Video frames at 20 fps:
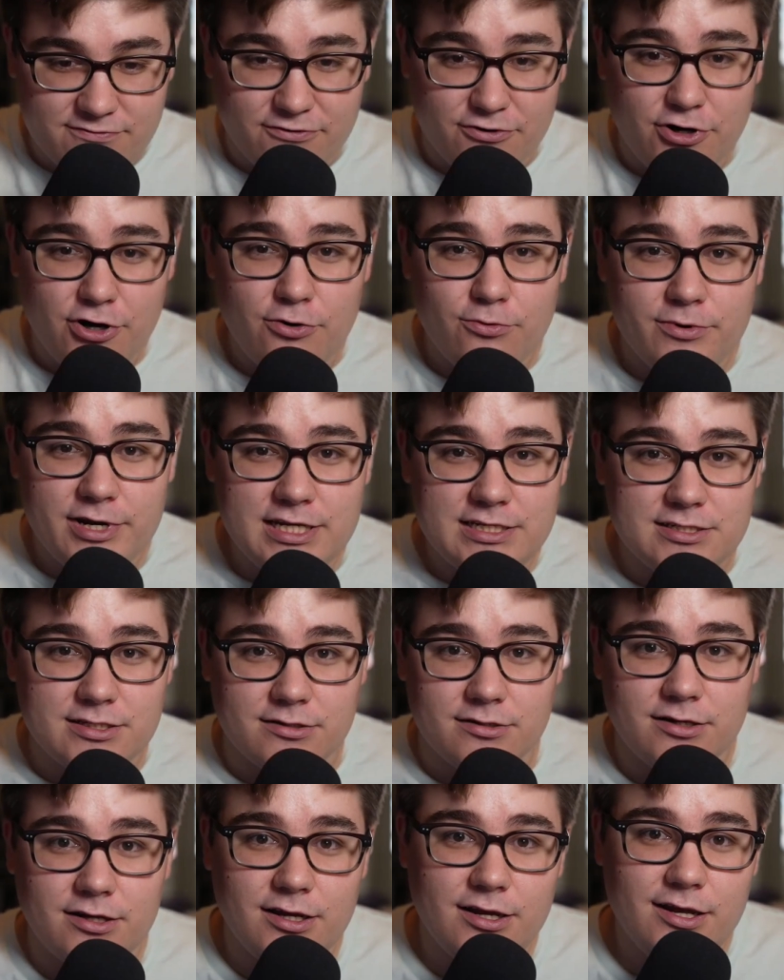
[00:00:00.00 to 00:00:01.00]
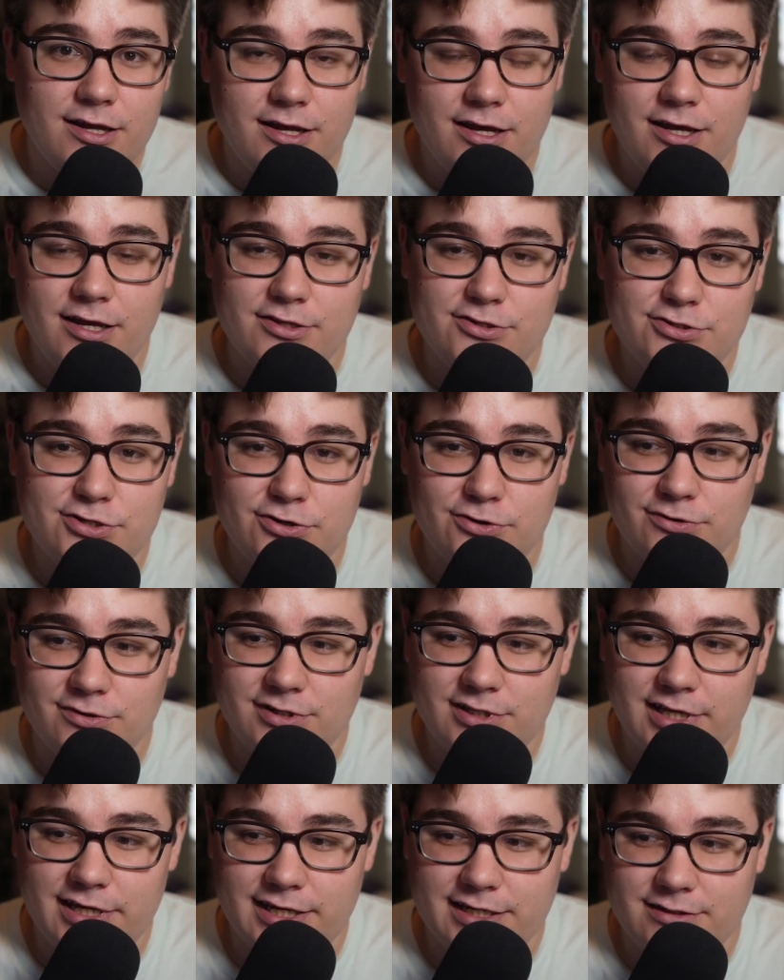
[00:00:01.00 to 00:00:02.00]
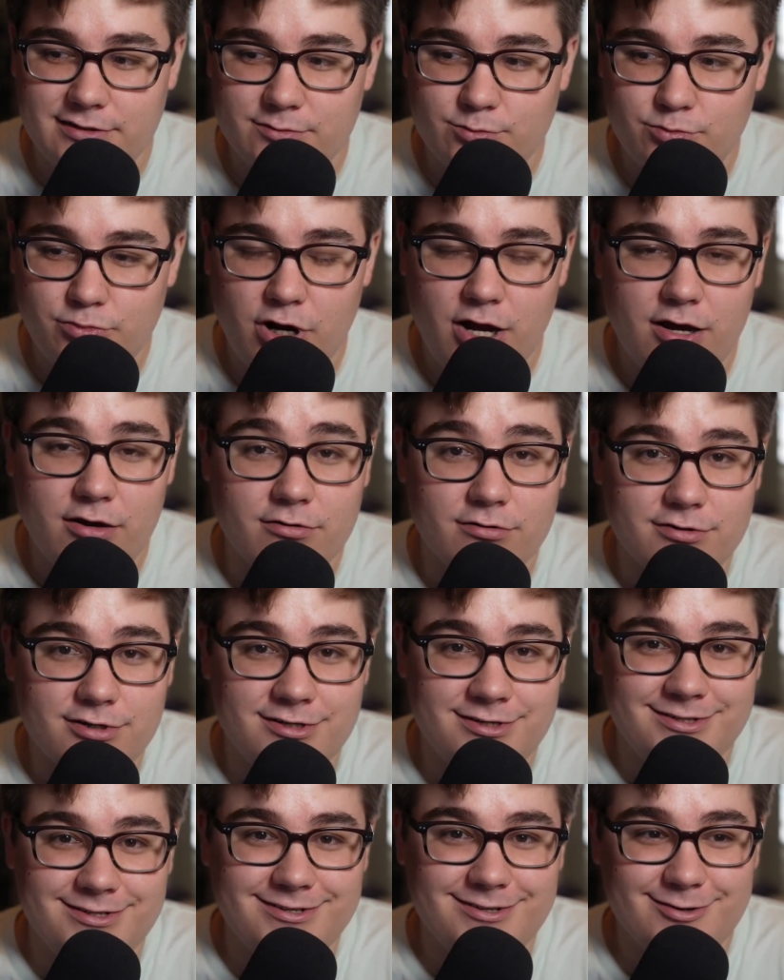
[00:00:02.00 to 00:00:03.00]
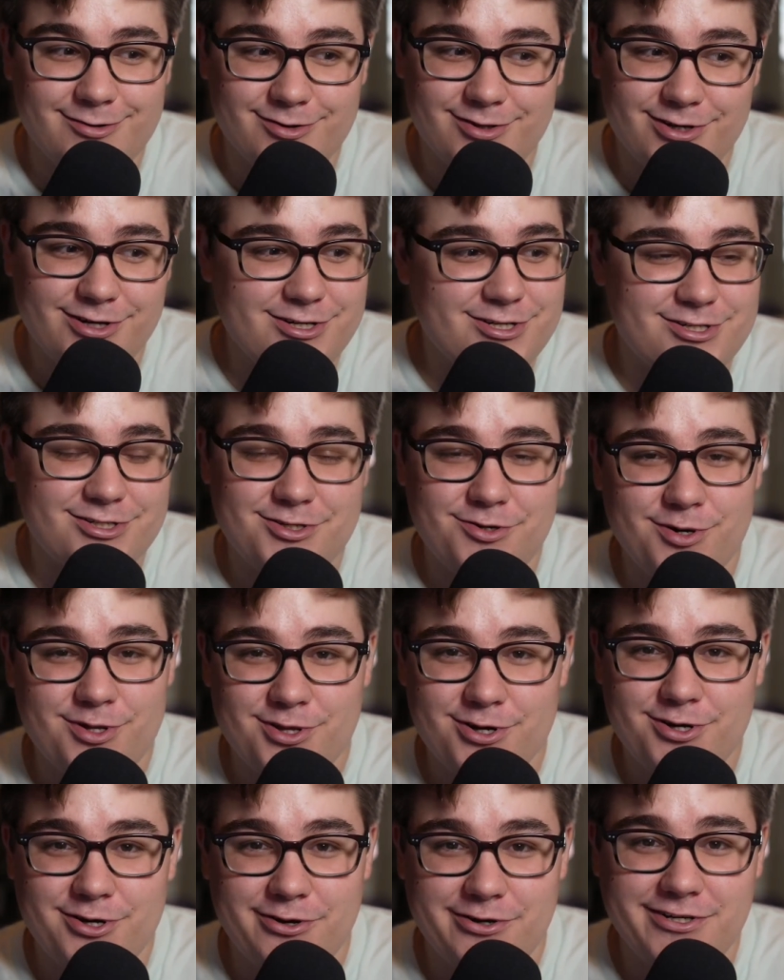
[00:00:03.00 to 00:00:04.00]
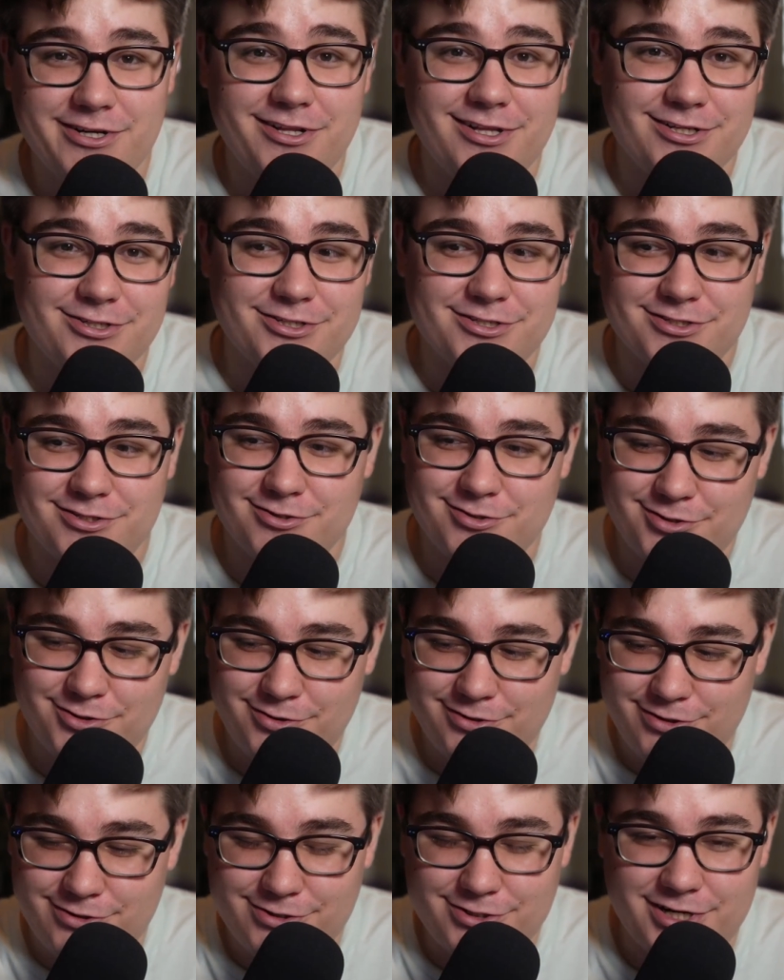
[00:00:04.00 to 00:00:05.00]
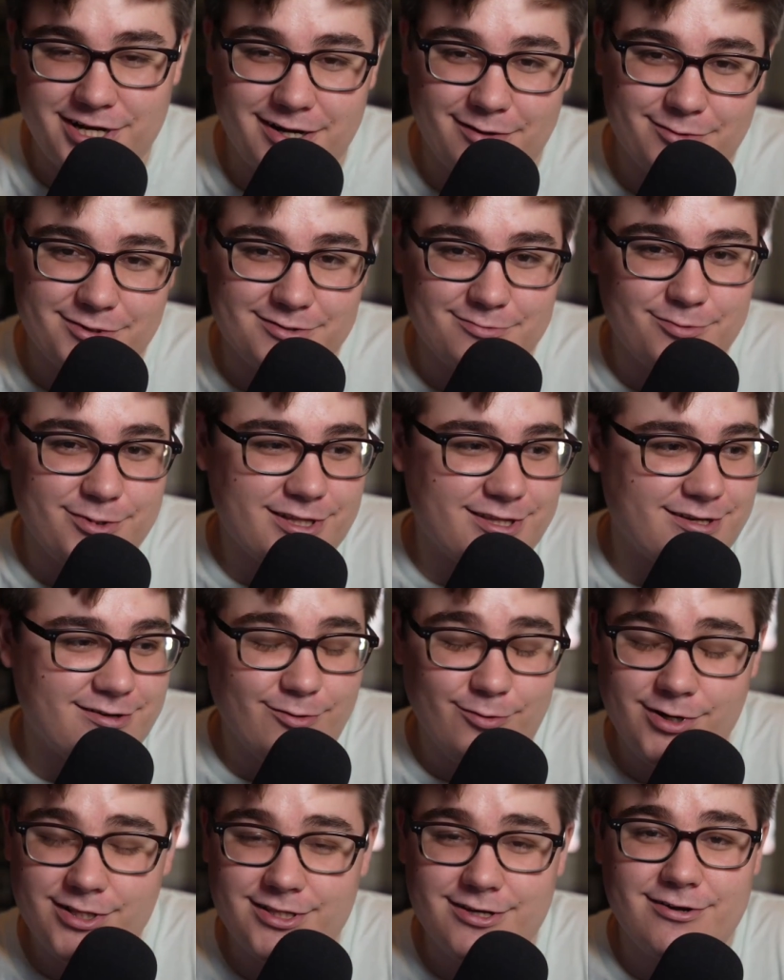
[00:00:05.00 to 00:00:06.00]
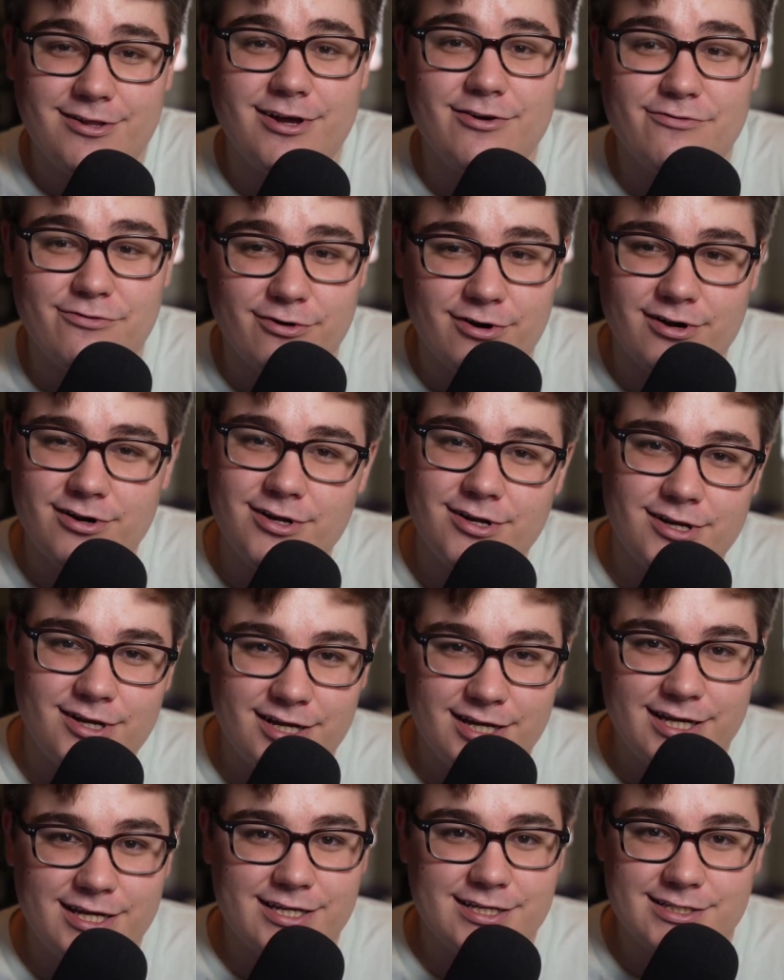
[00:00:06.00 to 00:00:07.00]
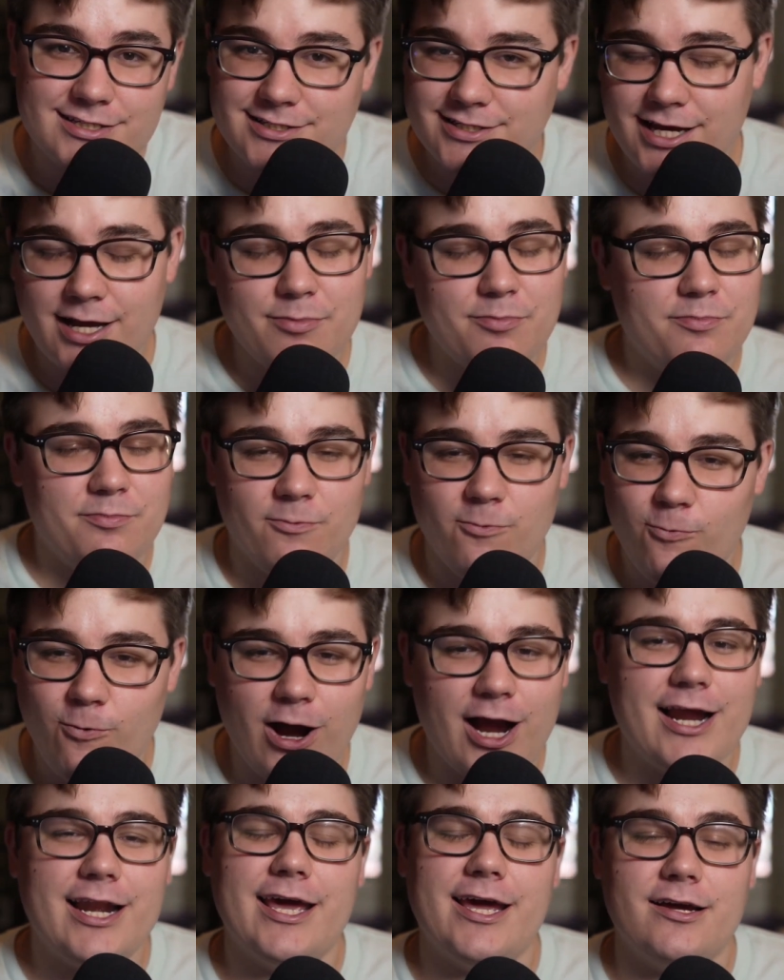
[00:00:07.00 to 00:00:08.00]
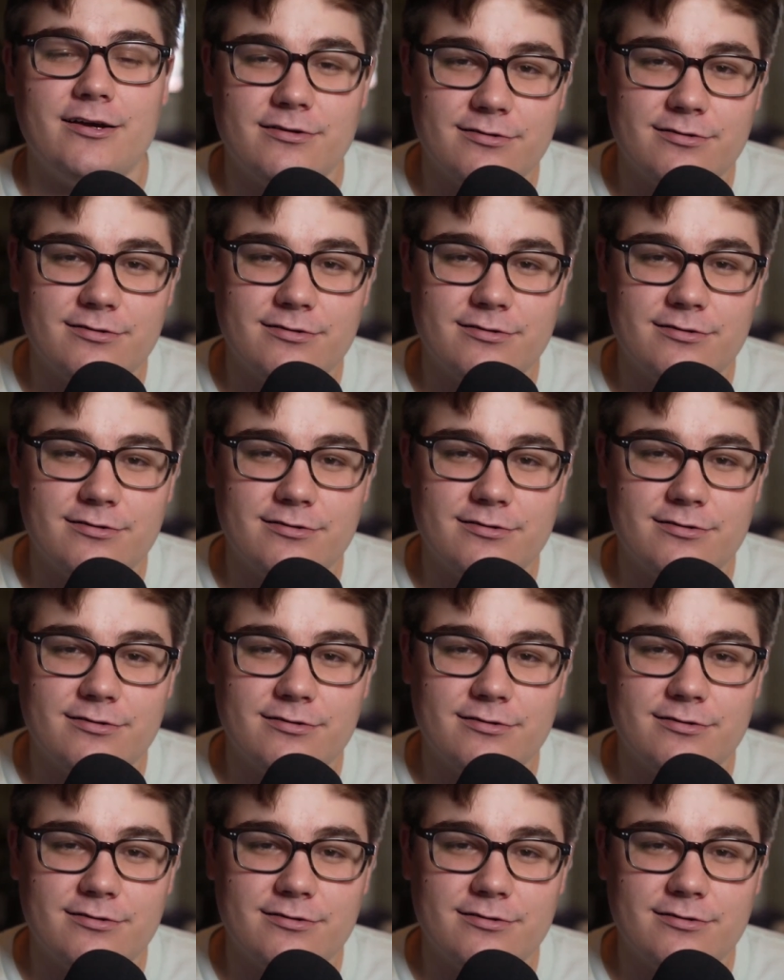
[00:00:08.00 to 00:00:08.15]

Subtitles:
no reason. And so, like, bro, they're just doing their due diligence. They're doing their job. It's what they're there for. Stop whining.